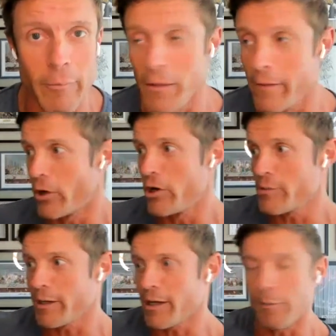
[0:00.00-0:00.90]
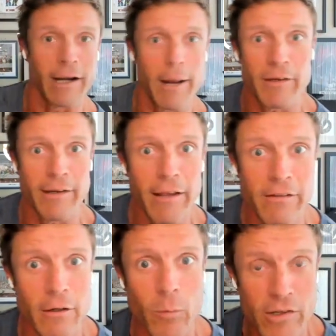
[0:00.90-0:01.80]
So I'm on the verge of becoming an empty
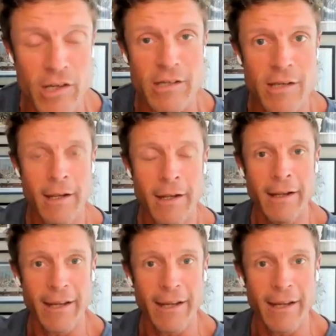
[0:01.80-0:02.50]
nester, which is